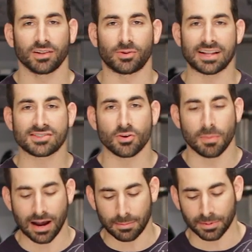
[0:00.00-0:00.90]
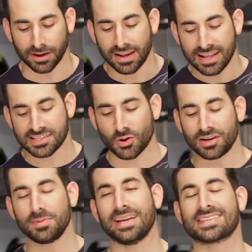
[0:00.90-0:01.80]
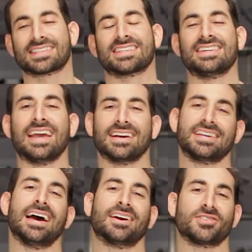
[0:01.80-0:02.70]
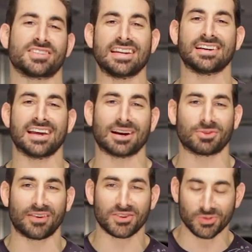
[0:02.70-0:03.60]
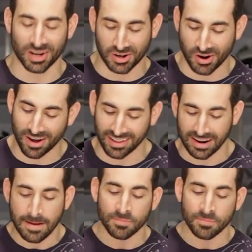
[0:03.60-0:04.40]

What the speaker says: Lorenzo Mamba. It's going to be his snake attack or sneak attack, whatever you want to call it.